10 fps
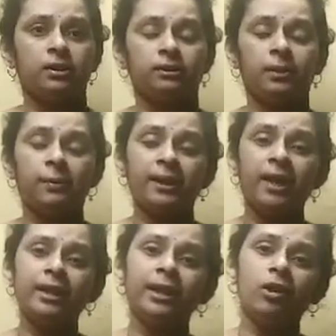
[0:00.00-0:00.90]
The
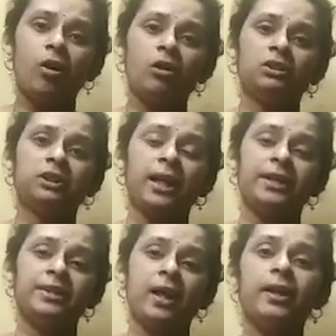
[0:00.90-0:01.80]
metallic oxides
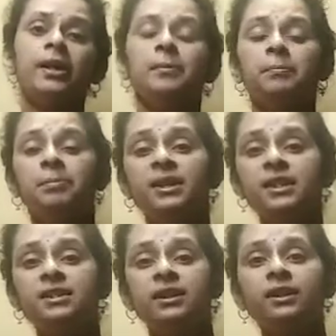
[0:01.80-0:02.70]
are
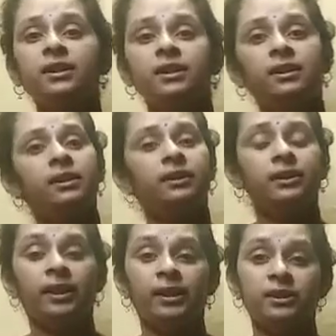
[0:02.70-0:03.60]
basic in
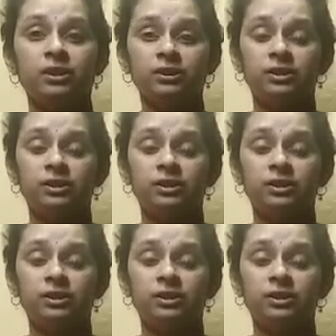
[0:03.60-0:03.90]
nature.